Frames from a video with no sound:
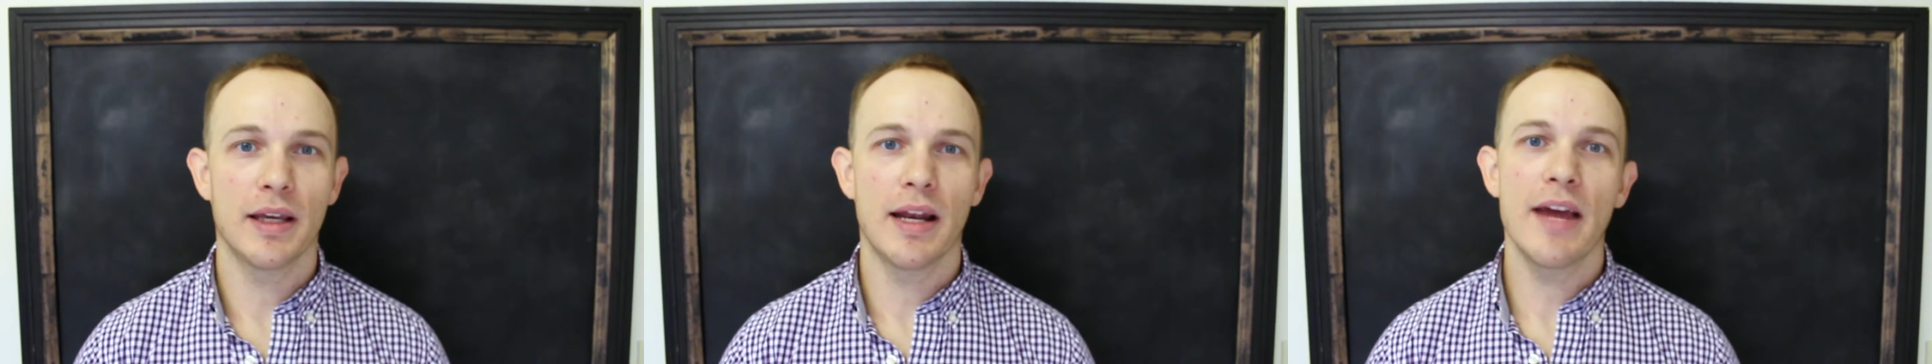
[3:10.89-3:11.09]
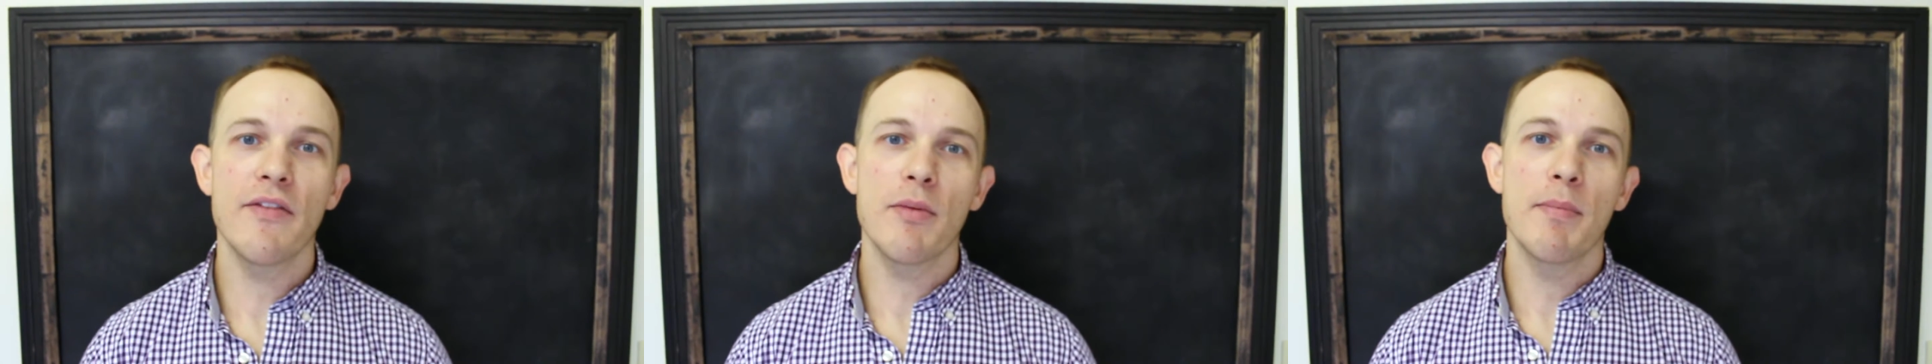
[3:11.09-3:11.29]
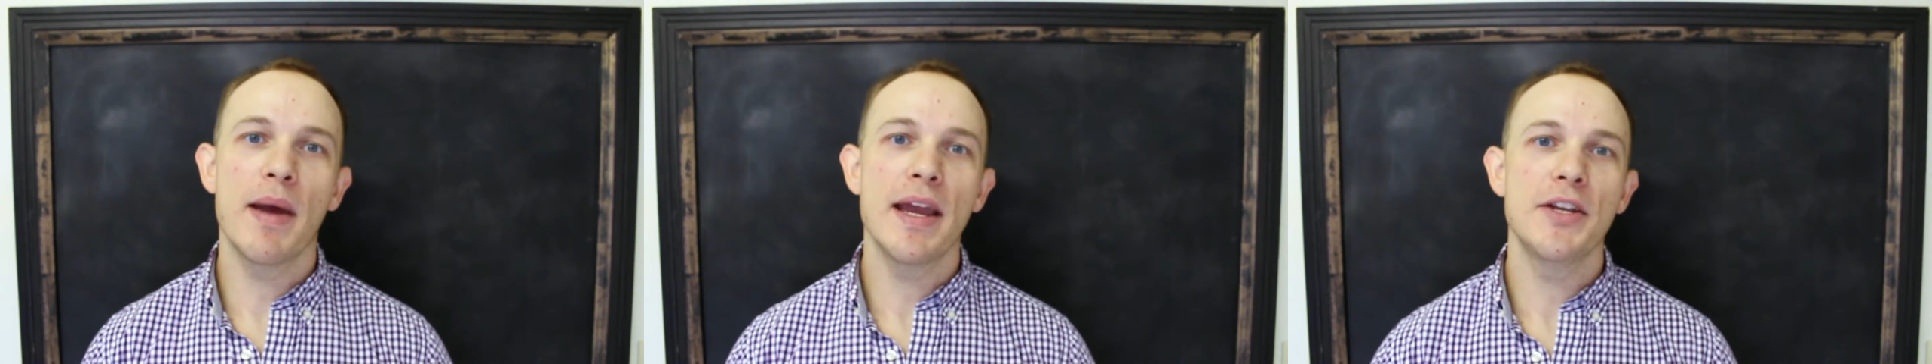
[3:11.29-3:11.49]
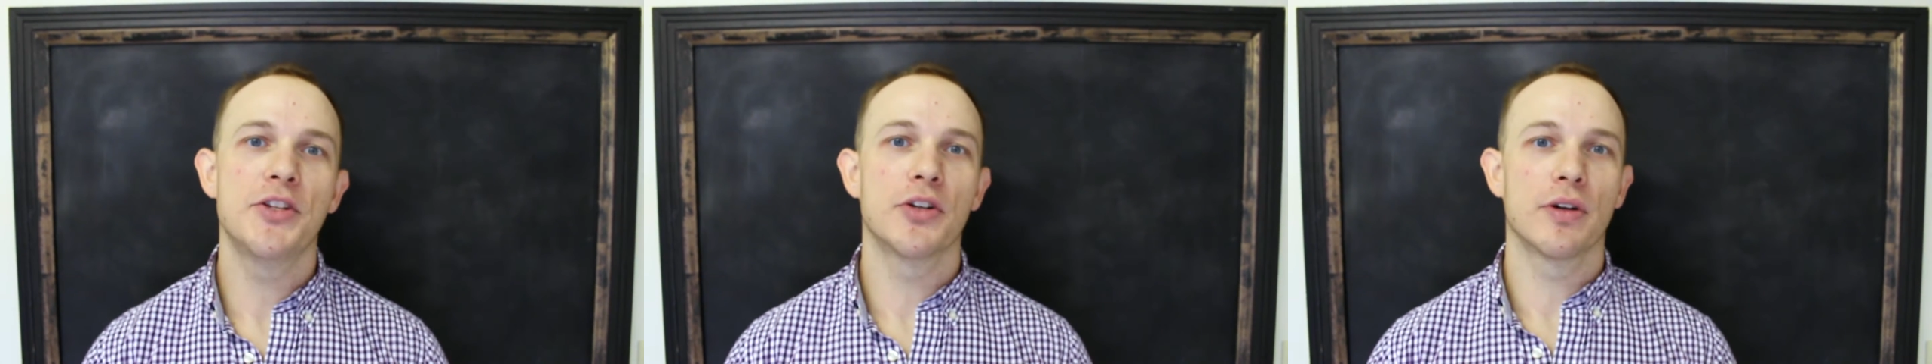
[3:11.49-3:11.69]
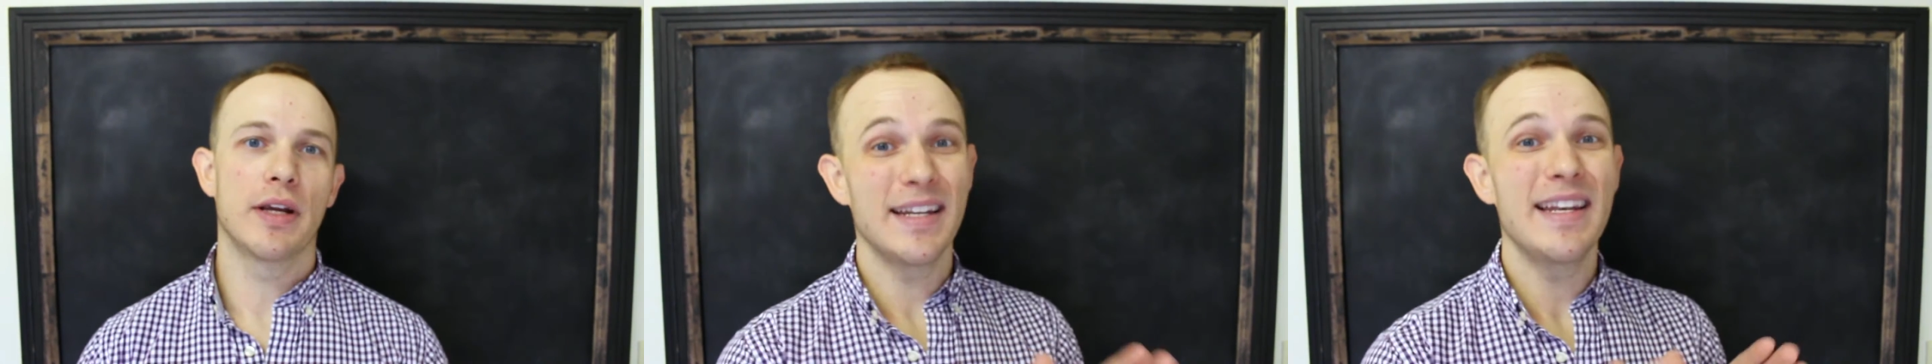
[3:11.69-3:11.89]
can have a
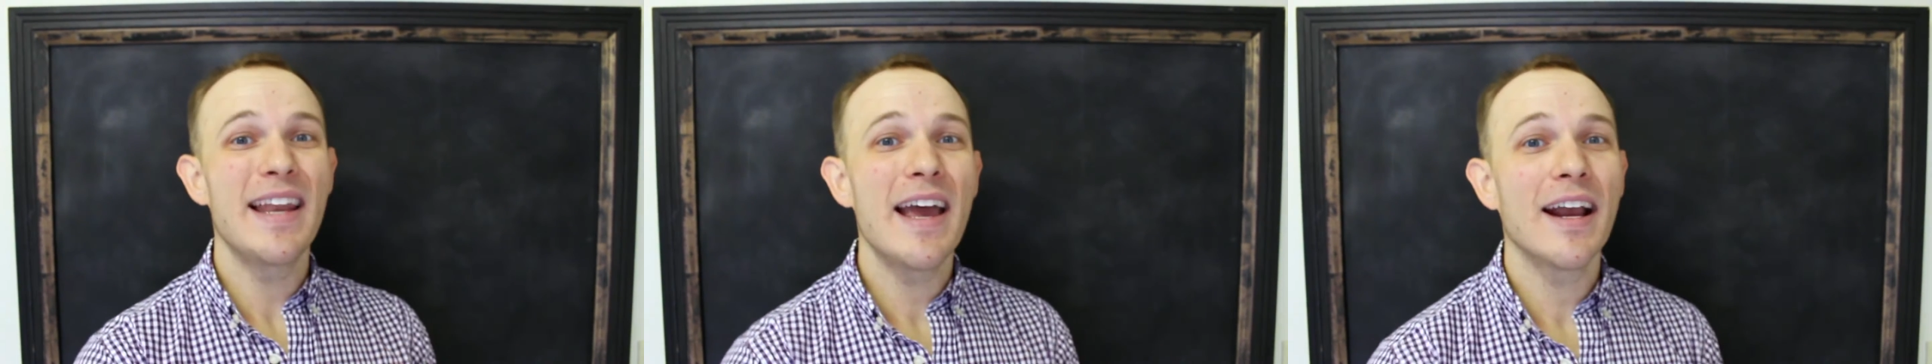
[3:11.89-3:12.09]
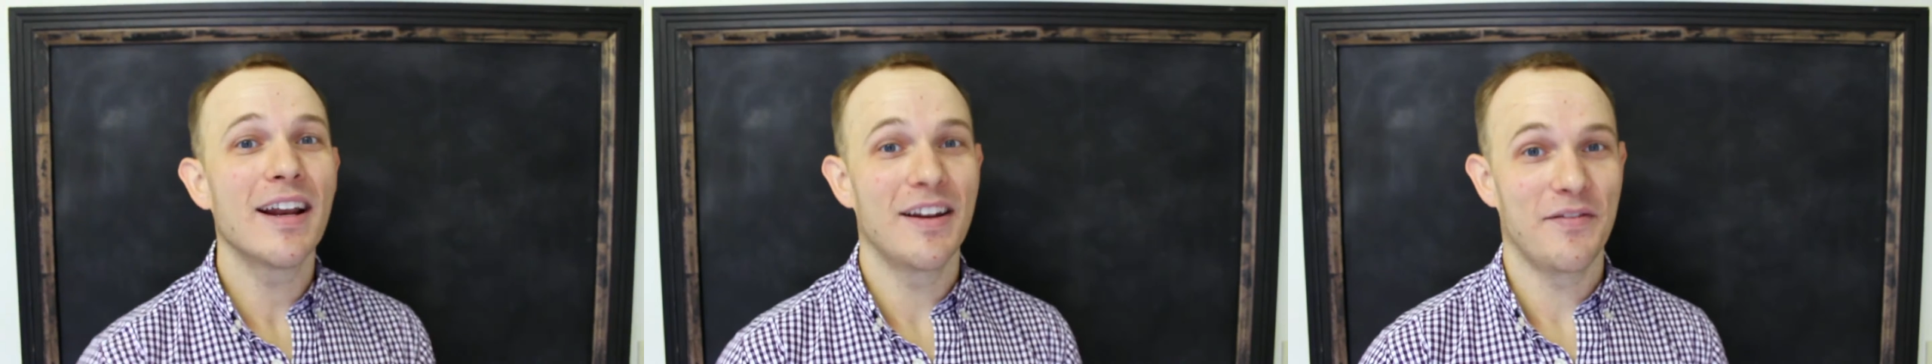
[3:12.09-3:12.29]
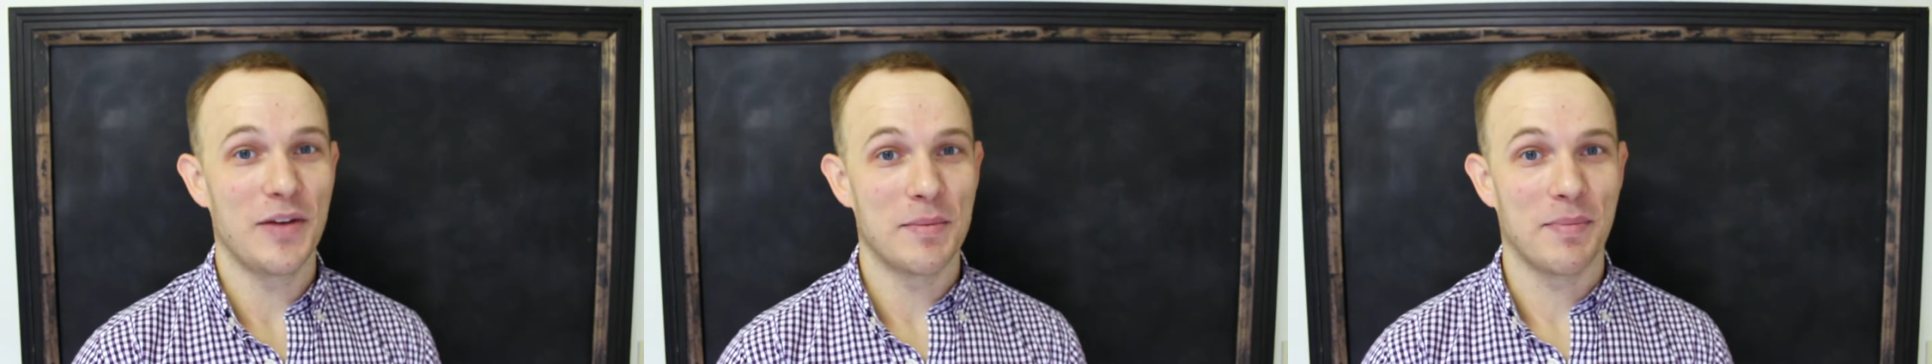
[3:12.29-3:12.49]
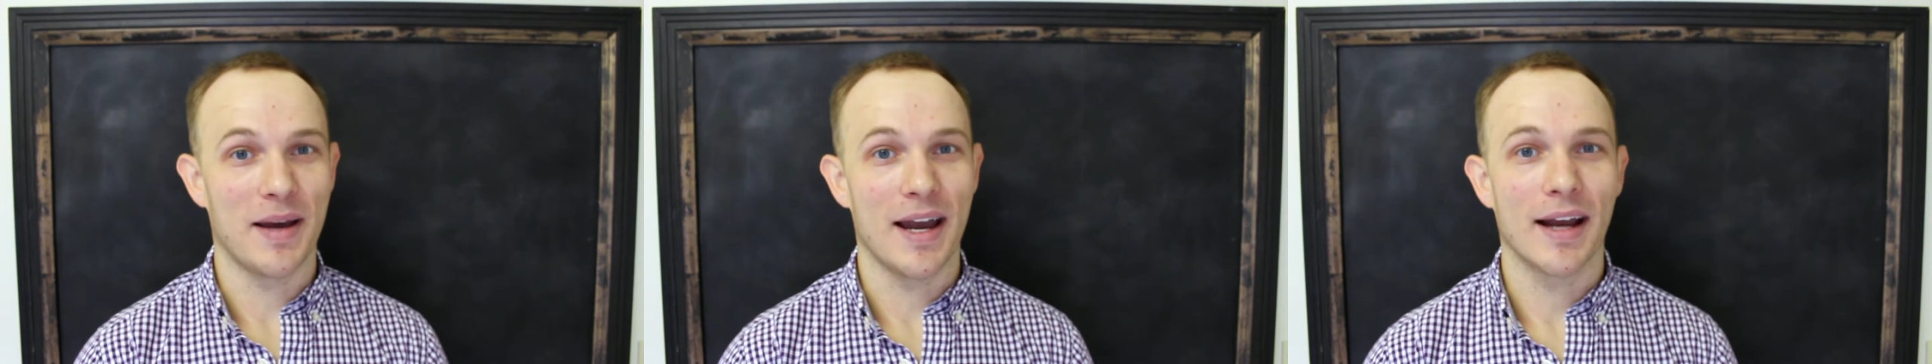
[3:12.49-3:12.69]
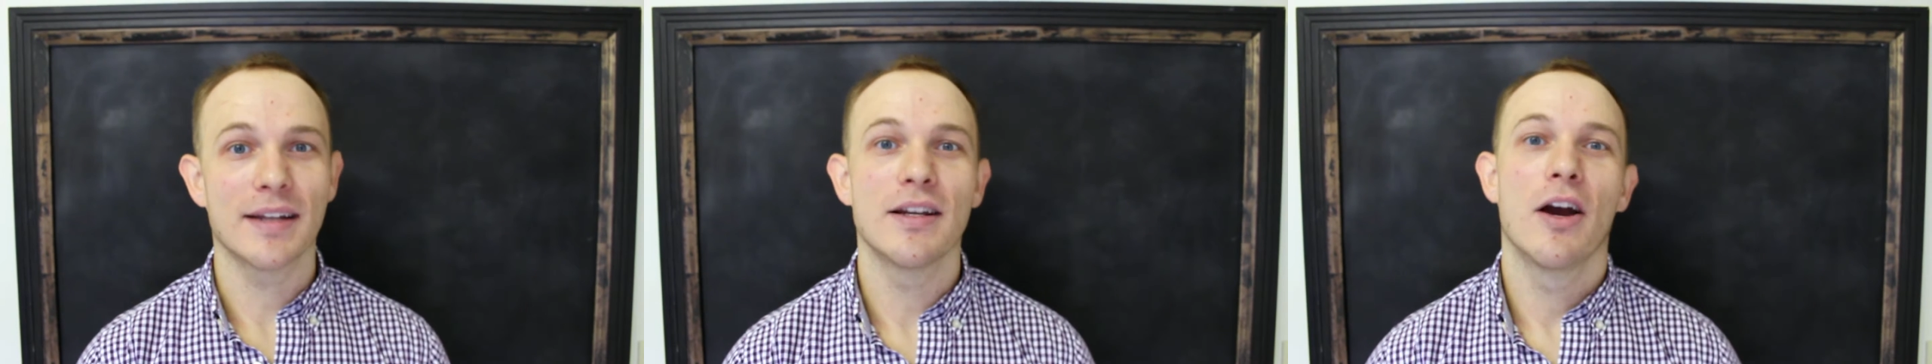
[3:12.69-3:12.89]
major negative
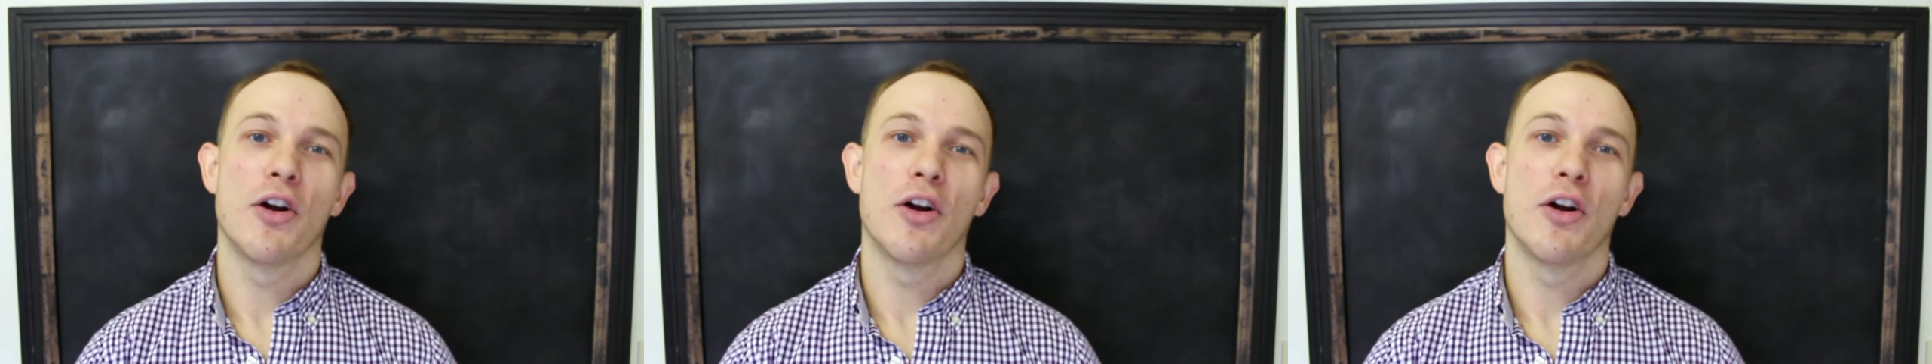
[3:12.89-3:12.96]
impact